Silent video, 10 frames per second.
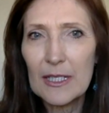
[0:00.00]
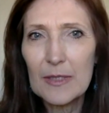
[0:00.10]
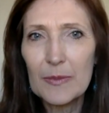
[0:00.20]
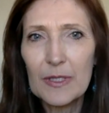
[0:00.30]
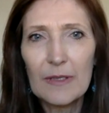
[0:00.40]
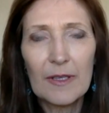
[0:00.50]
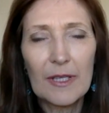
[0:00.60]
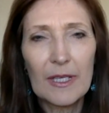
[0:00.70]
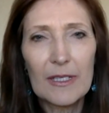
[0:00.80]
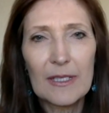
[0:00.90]
That's one of the
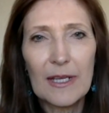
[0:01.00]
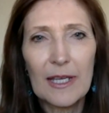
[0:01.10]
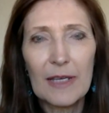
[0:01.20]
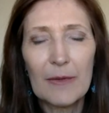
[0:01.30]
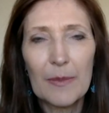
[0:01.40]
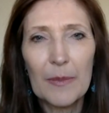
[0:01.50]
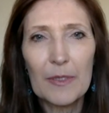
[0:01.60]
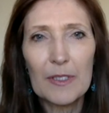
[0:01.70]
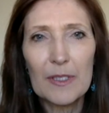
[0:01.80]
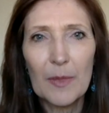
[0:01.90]
things that I can
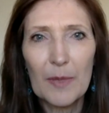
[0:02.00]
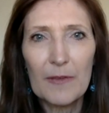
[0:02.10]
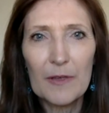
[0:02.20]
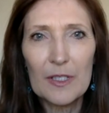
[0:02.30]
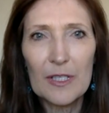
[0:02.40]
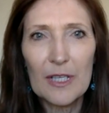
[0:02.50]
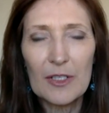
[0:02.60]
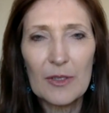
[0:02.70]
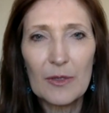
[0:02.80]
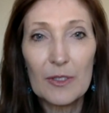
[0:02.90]
remember in some of my first
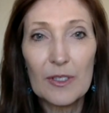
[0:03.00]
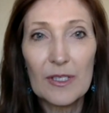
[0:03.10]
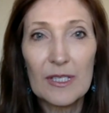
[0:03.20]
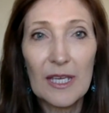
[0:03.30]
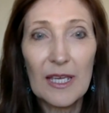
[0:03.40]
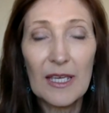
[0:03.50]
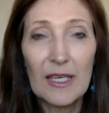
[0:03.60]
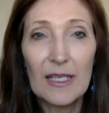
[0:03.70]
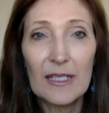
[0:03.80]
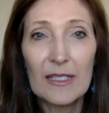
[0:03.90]
sex courses
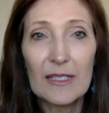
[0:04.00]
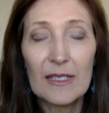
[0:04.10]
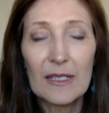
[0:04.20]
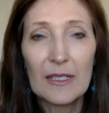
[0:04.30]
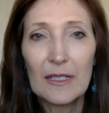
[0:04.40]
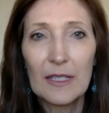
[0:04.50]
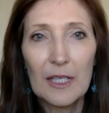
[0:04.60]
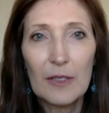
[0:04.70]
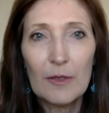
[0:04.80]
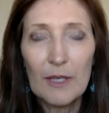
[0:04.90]
taking is, you
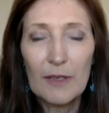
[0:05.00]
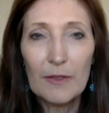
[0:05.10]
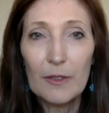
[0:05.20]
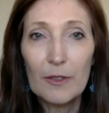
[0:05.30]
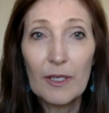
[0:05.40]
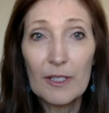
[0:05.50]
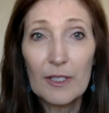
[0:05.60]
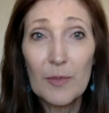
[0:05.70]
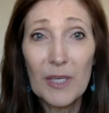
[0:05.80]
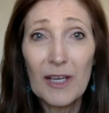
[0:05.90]
know, you can
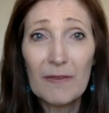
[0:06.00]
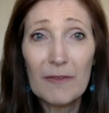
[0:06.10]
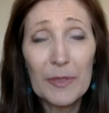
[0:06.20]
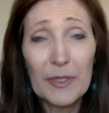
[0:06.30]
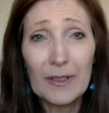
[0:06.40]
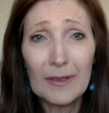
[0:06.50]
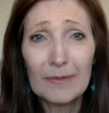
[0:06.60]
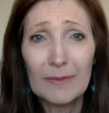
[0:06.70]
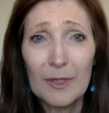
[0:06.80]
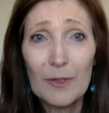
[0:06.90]
just be
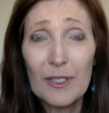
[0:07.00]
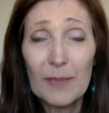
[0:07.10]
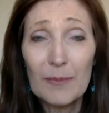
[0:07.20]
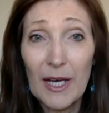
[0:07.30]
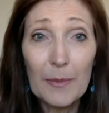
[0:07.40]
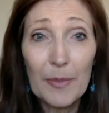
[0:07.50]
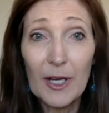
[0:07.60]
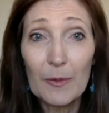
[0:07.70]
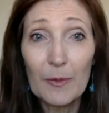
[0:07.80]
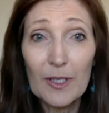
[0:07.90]
comfortable using body
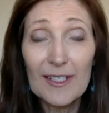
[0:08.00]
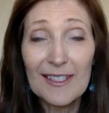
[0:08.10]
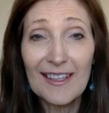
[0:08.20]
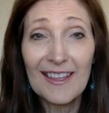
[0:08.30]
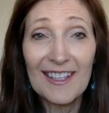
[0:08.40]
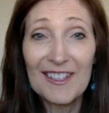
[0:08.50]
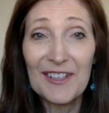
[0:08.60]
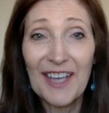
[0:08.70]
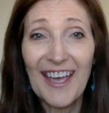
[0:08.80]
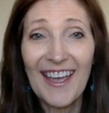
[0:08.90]
part words, then that's
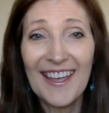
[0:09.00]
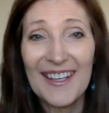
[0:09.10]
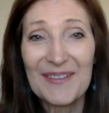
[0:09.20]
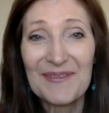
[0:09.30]
okay.